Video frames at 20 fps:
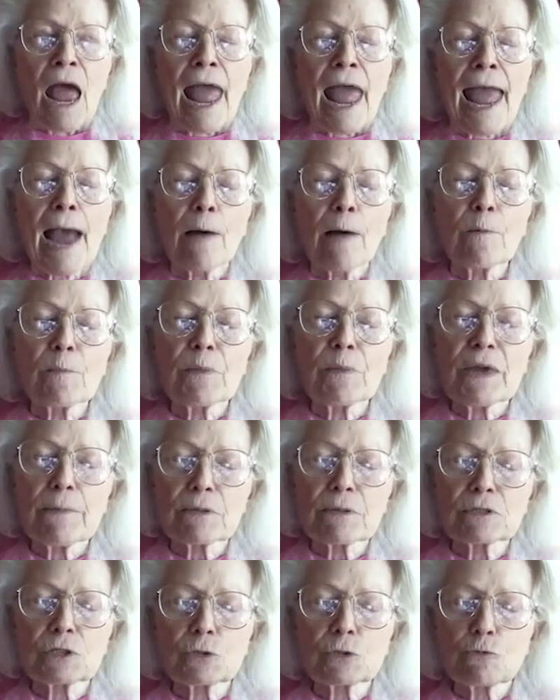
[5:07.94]
help
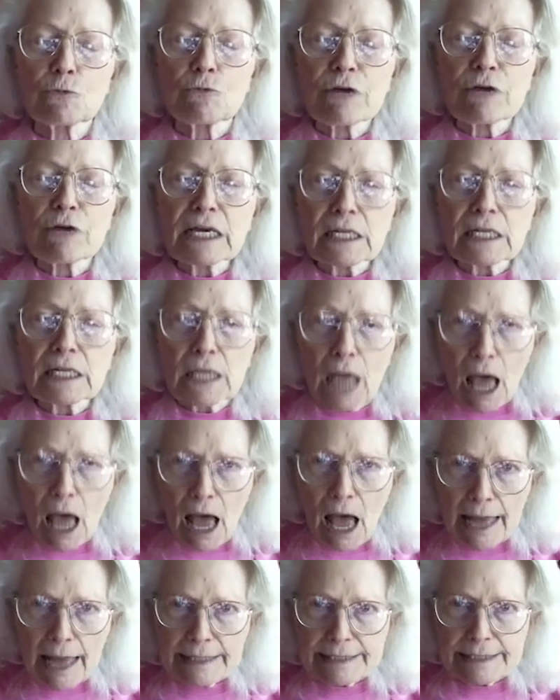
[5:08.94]
people to
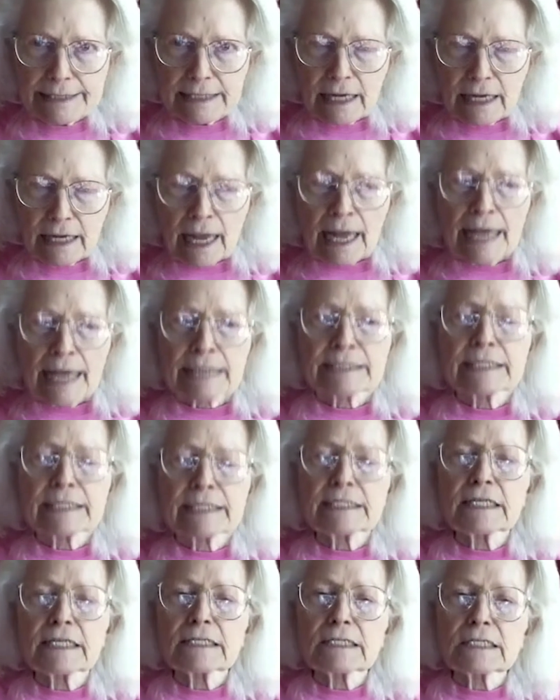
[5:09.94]
realize is
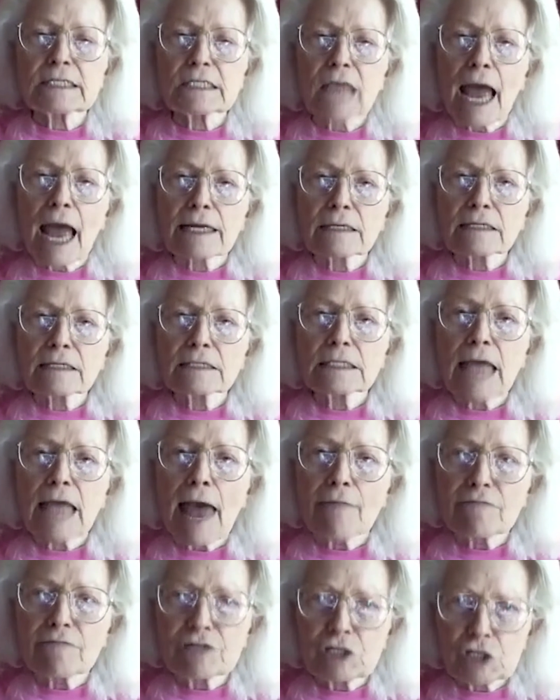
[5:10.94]
that the cycles
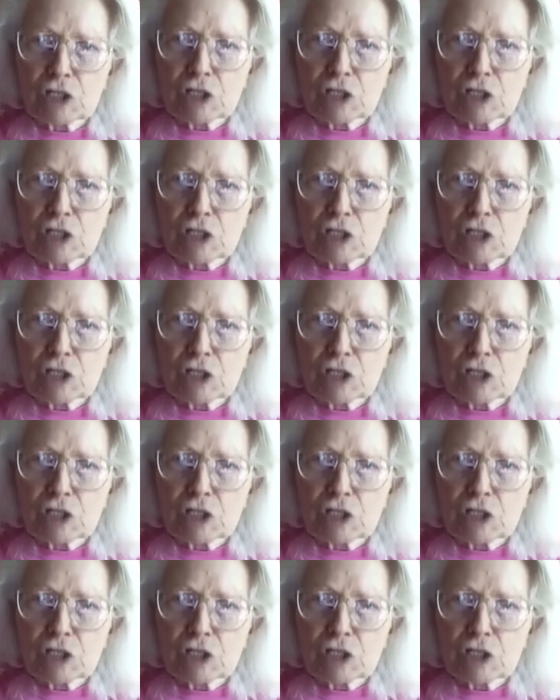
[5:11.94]
have